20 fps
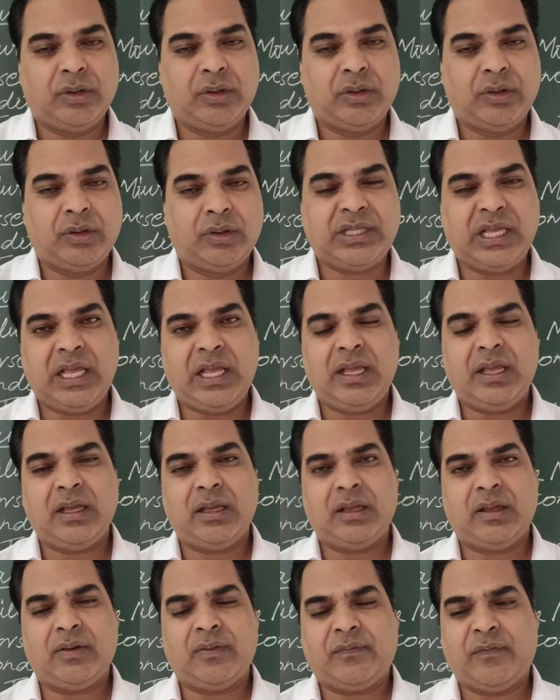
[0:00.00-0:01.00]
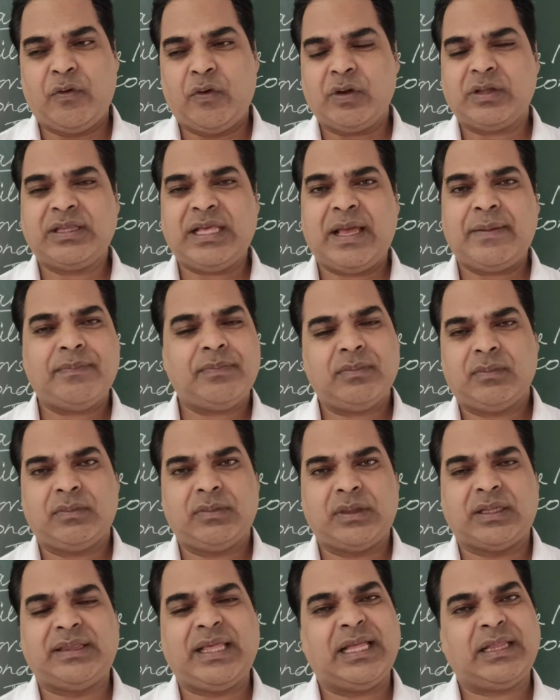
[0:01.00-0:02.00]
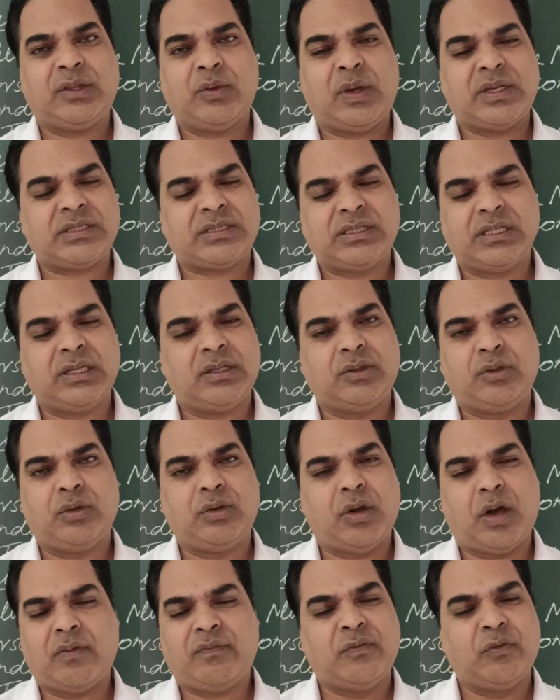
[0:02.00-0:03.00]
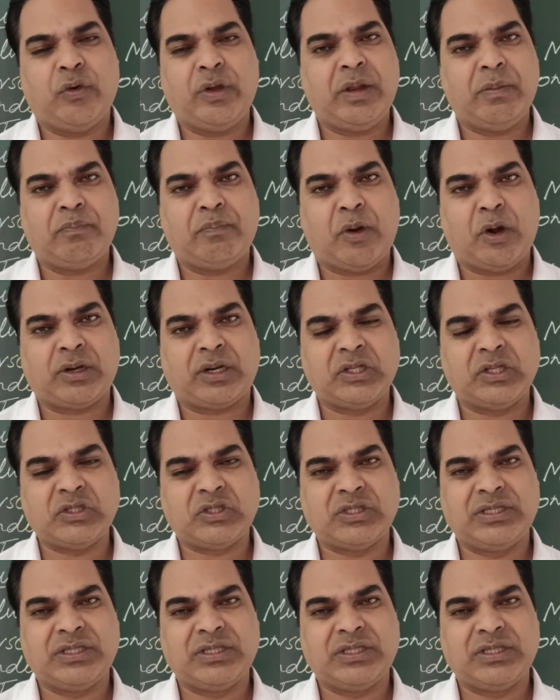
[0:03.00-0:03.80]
So for them, the death was of no importance.